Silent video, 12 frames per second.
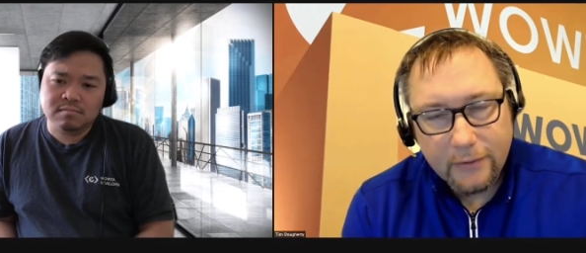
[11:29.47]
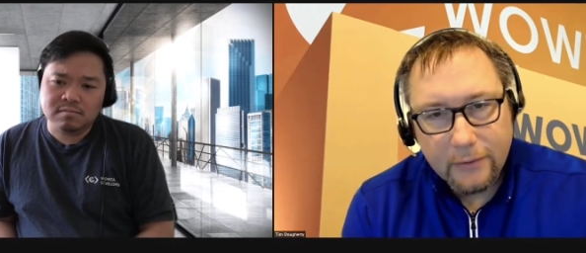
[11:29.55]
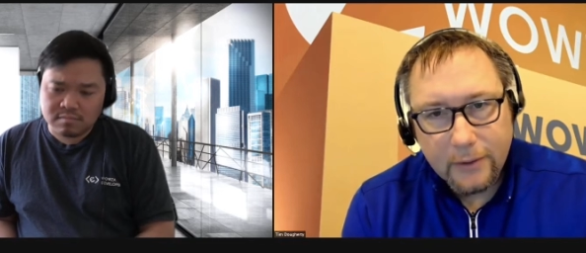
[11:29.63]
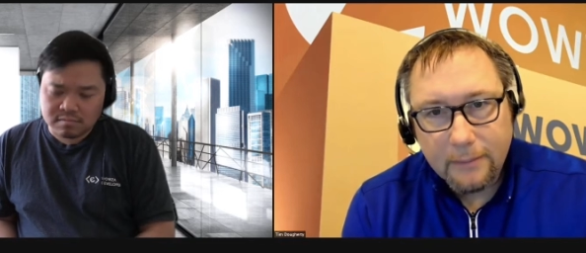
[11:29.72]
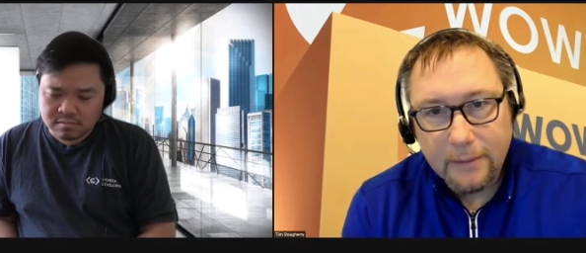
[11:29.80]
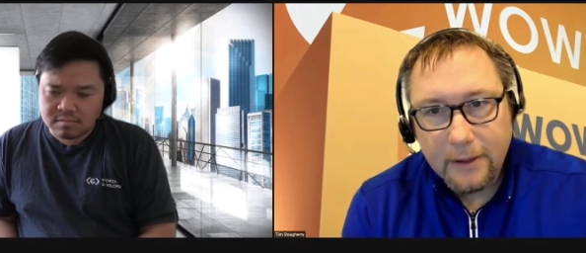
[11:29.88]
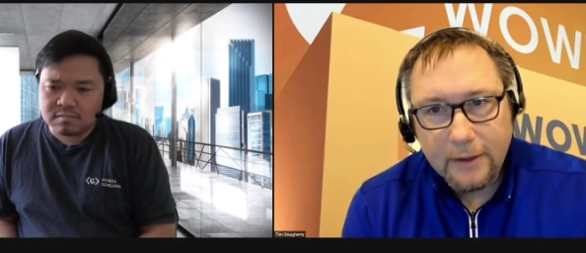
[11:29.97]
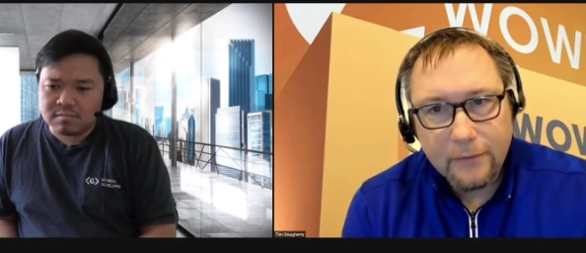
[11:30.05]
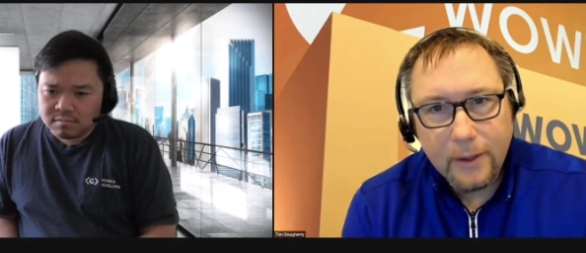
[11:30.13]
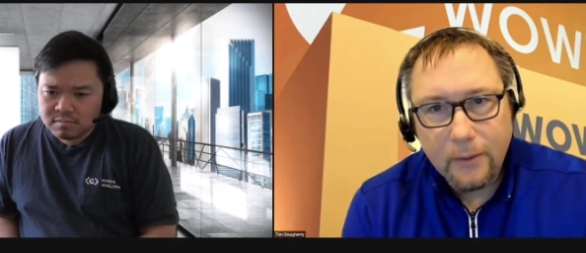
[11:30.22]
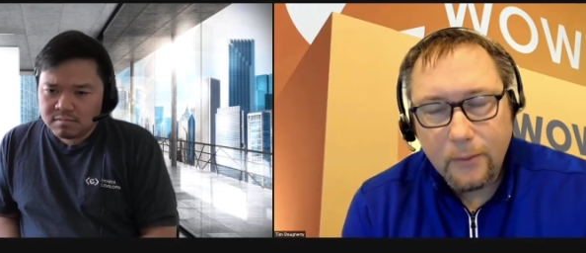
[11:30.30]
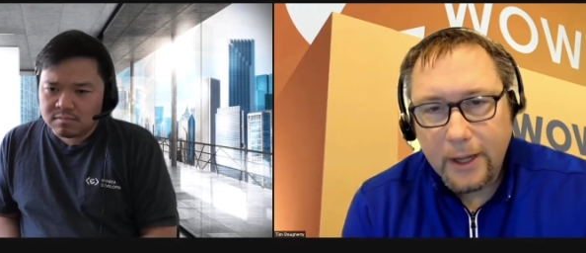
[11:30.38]
Speaker 1: the stream, and that's
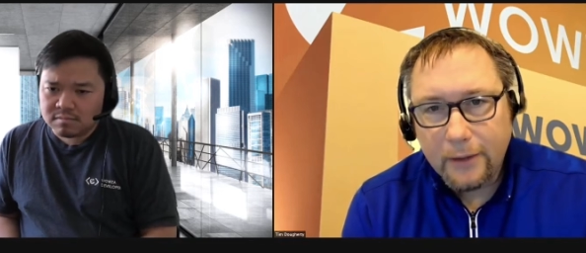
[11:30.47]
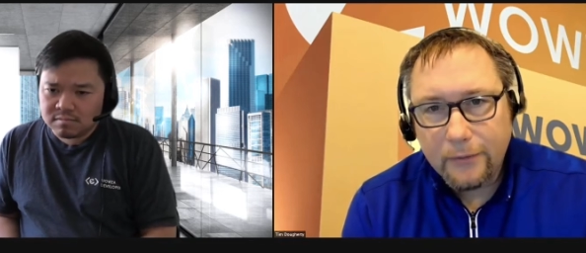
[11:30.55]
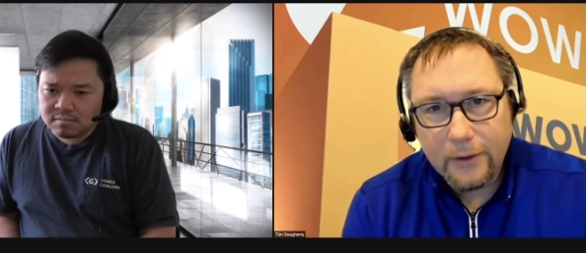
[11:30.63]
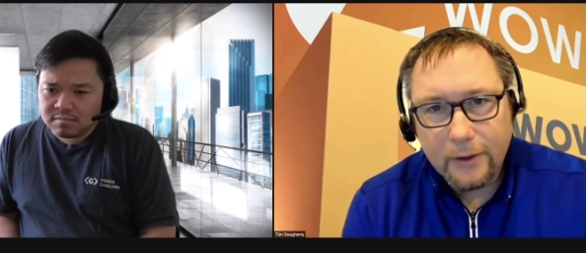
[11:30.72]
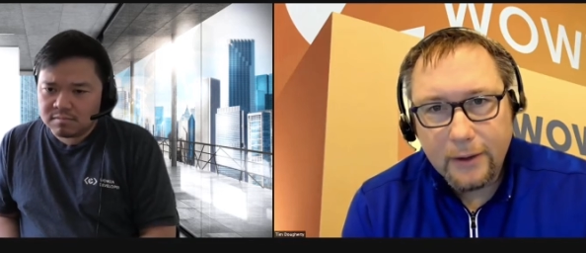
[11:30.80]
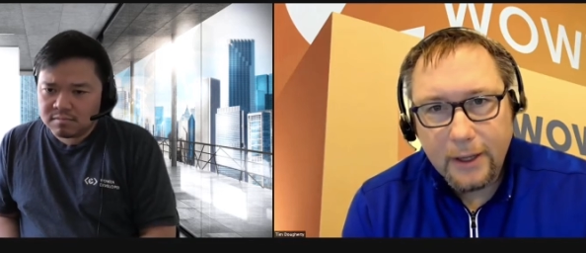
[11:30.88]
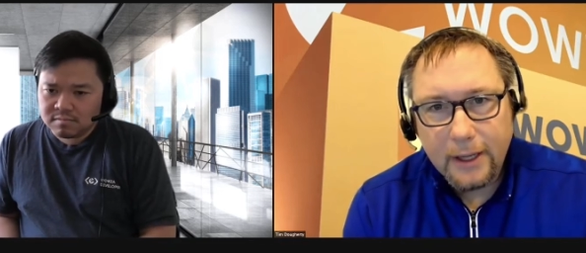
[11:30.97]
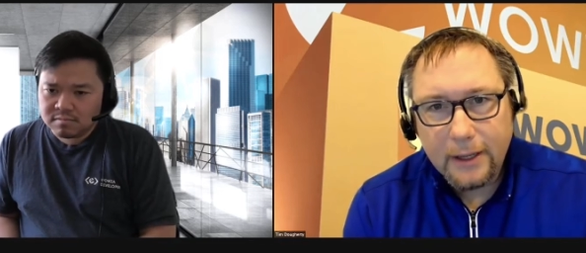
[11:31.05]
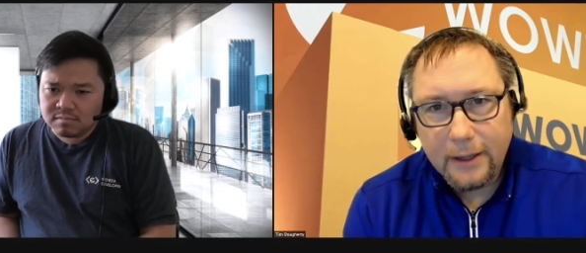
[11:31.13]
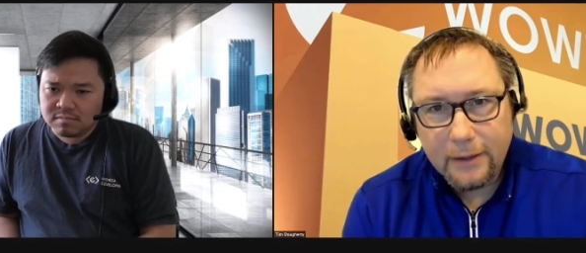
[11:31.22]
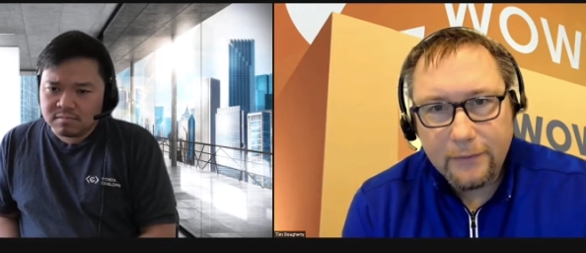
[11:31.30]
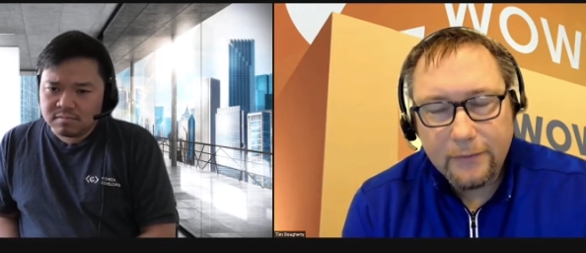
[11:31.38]
why Wowza and
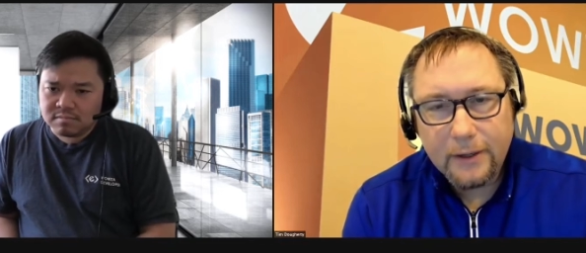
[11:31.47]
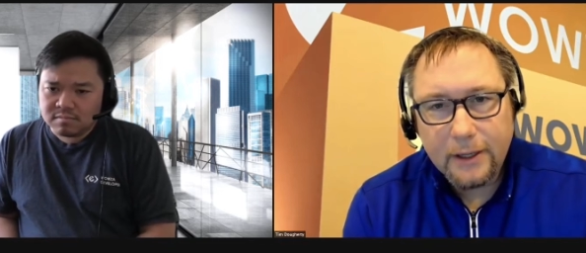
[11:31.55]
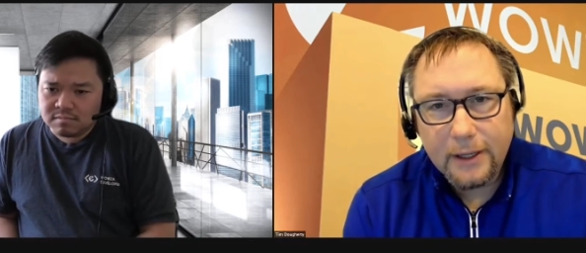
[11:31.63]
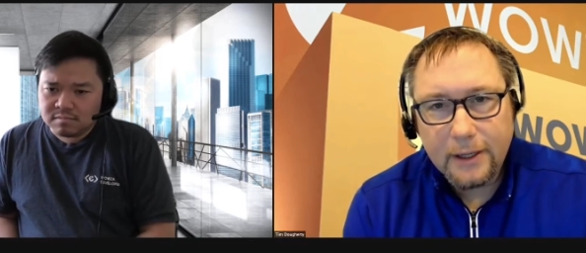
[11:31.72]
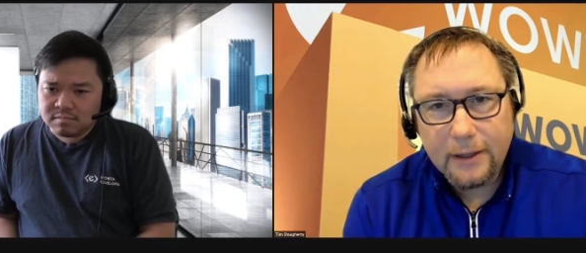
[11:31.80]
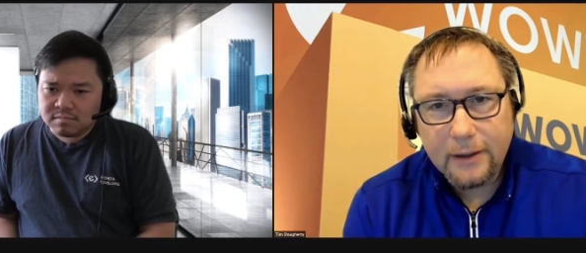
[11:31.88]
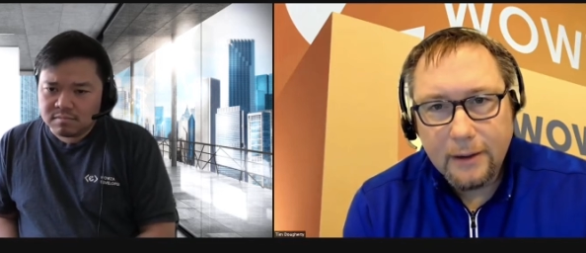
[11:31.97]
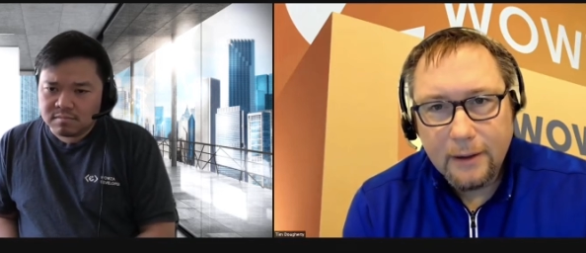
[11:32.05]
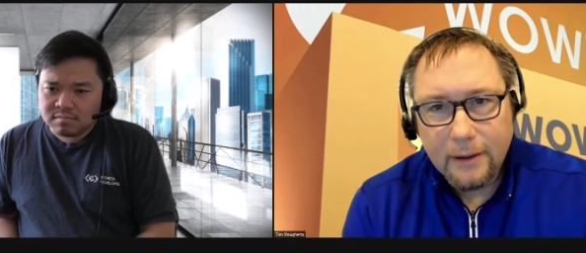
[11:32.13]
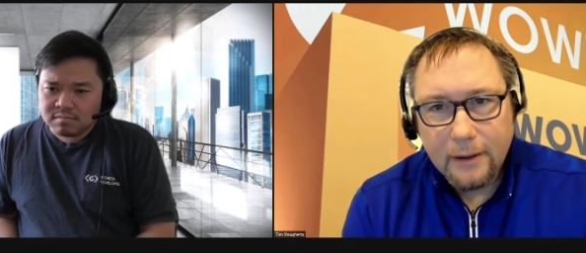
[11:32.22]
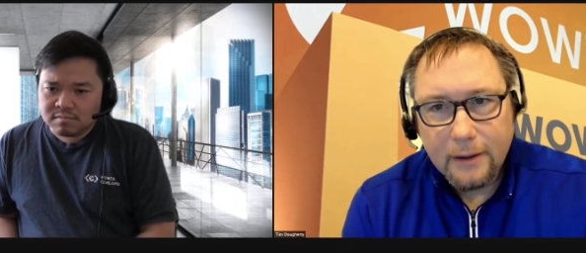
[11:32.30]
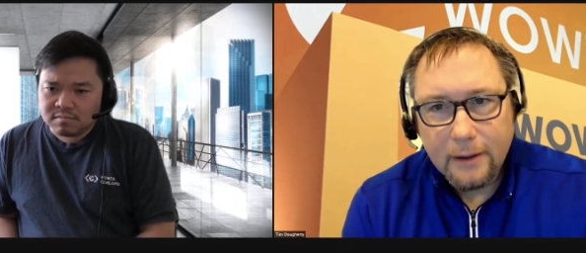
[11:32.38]
a CDN
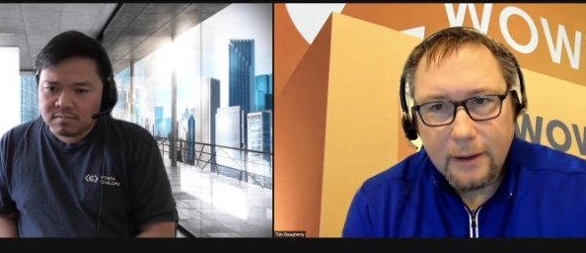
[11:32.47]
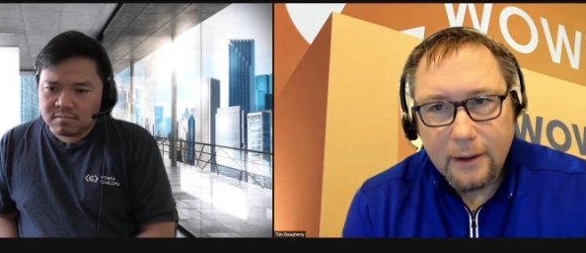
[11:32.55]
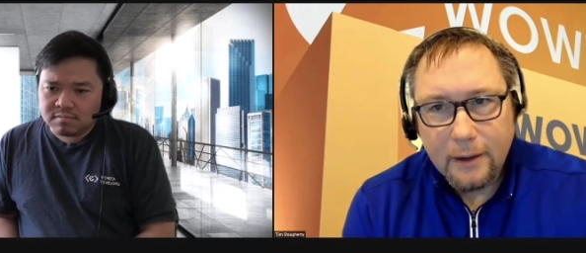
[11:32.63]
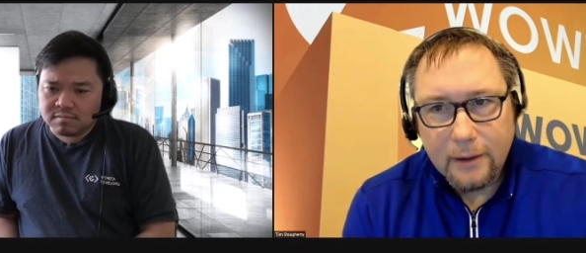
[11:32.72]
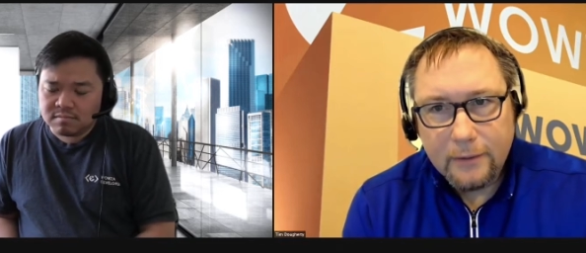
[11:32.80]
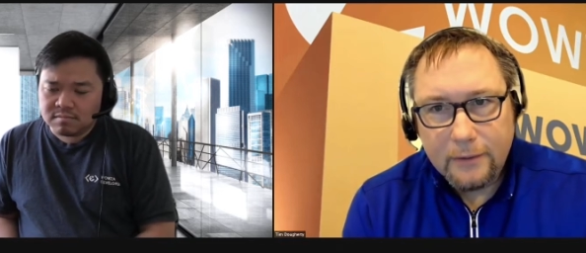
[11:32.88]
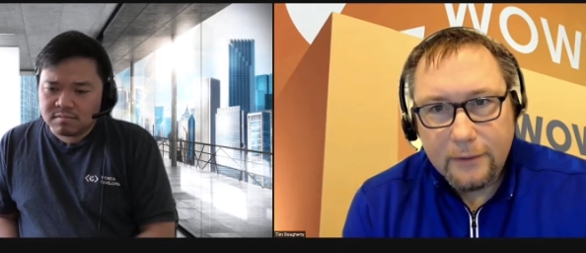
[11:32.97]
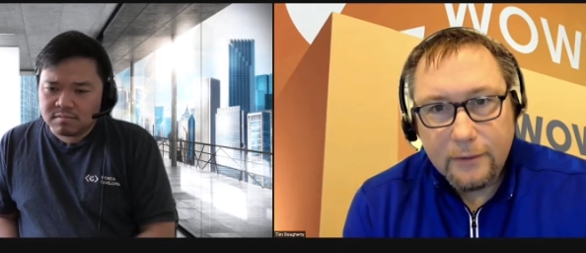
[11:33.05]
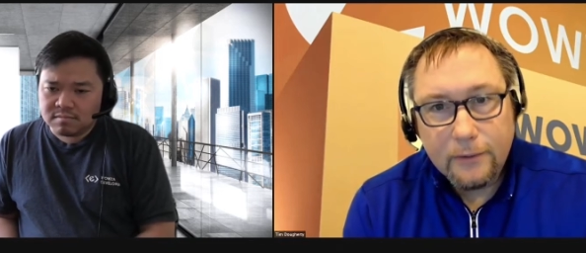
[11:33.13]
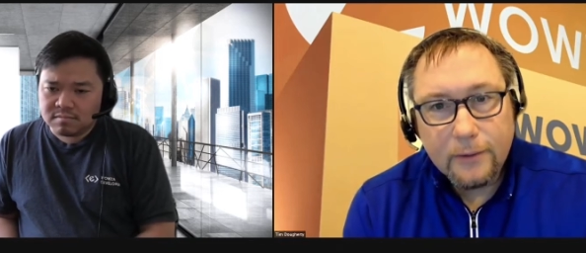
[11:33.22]
are two